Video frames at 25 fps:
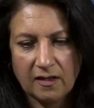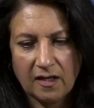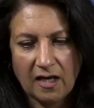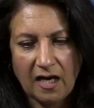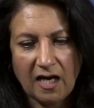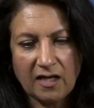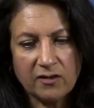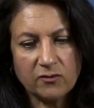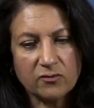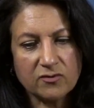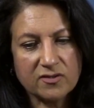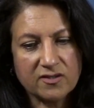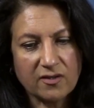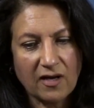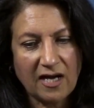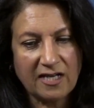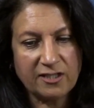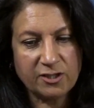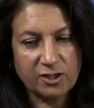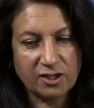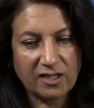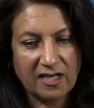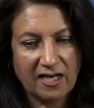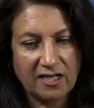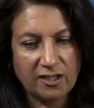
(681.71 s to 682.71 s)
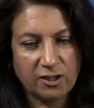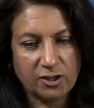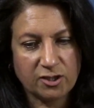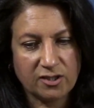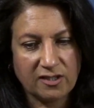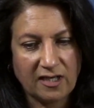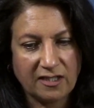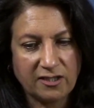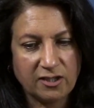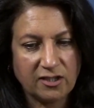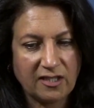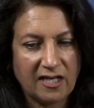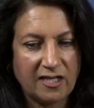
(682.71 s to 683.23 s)
And also education.
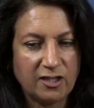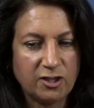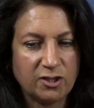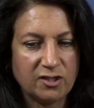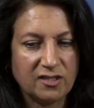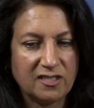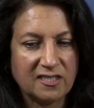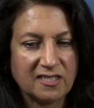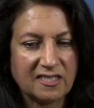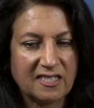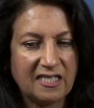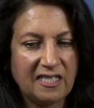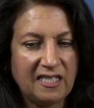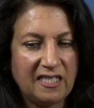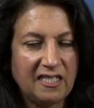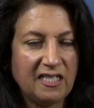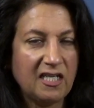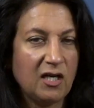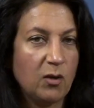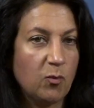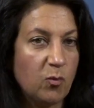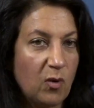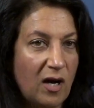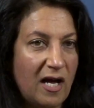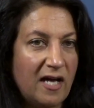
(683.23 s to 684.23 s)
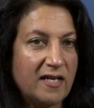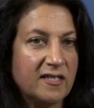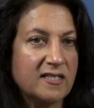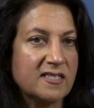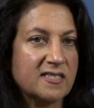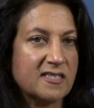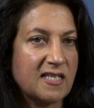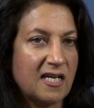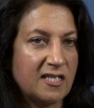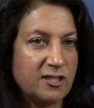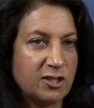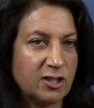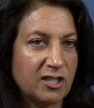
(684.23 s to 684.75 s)
Education is key. Awareness,
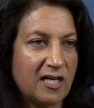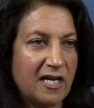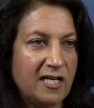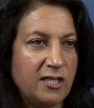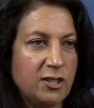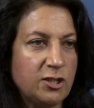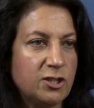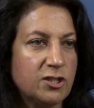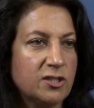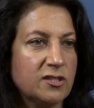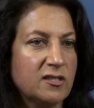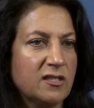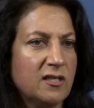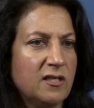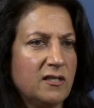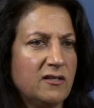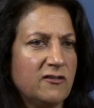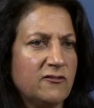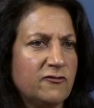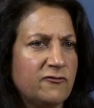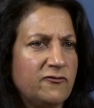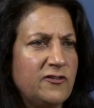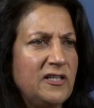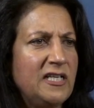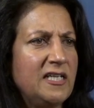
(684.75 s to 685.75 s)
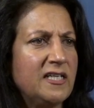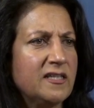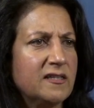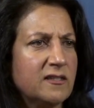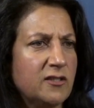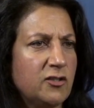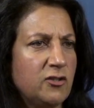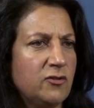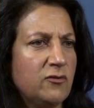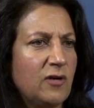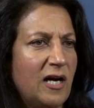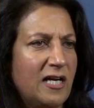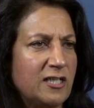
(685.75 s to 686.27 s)
education, feeling that
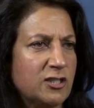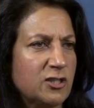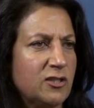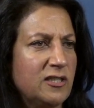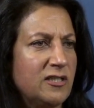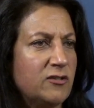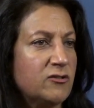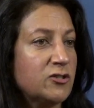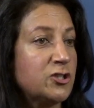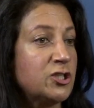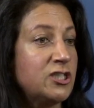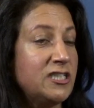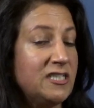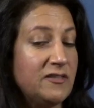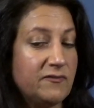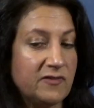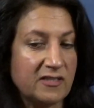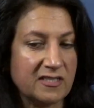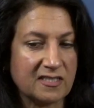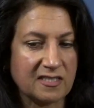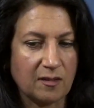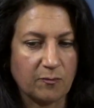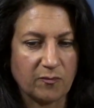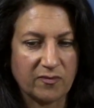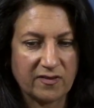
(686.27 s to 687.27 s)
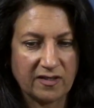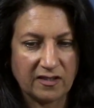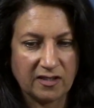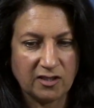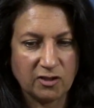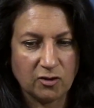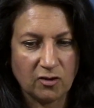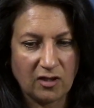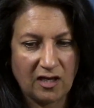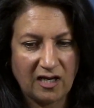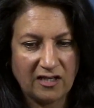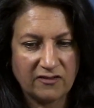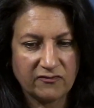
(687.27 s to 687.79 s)
you actually are achieving something in your
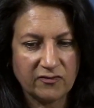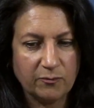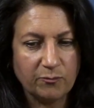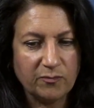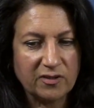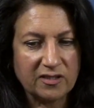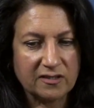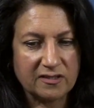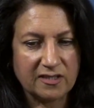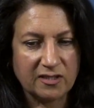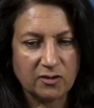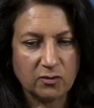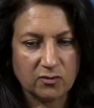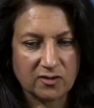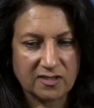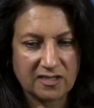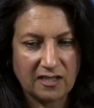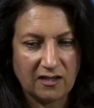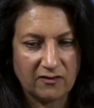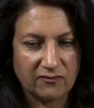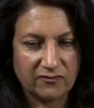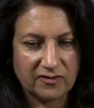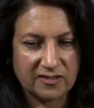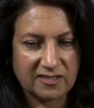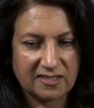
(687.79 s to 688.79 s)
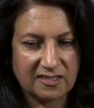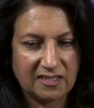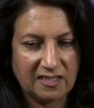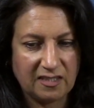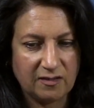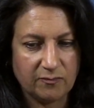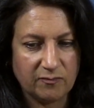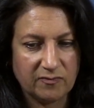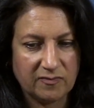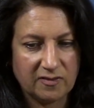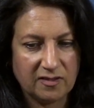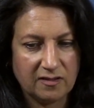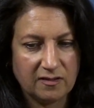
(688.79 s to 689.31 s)
life and building your self-esteem.